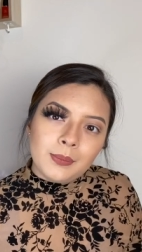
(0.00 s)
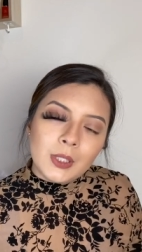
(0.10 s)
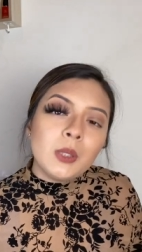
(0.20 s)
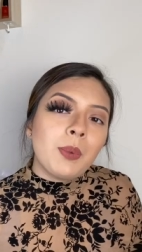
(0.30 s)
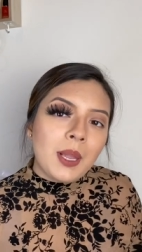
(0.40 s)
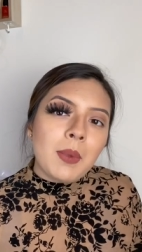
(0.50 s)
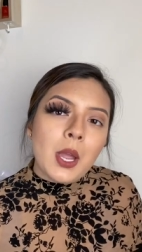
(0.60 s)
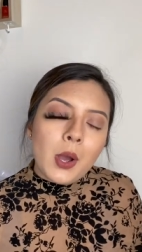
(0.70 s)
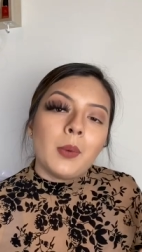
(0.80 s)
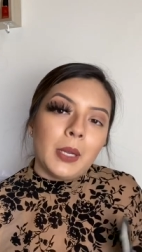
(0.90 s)
Let's blame it
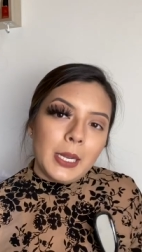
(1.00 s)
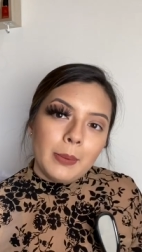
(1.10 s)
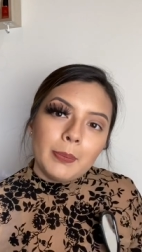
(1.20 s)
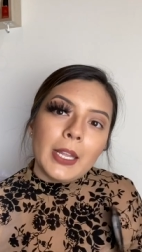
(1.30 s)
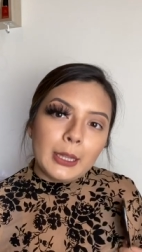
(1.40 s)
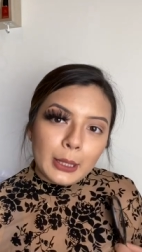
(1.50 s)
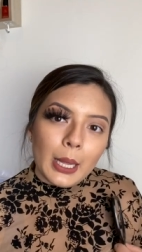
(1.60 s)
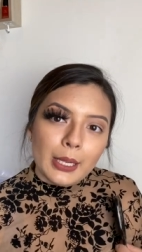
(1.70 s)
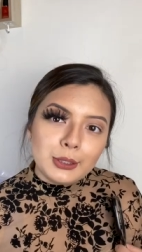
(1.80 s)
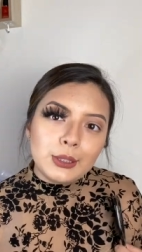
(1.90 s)
on me, not the
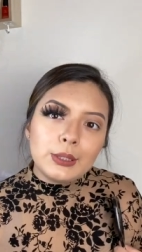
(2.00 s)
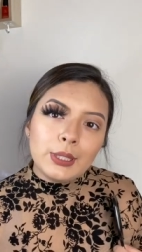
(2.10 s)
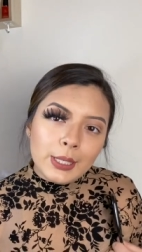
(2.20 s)
lashes.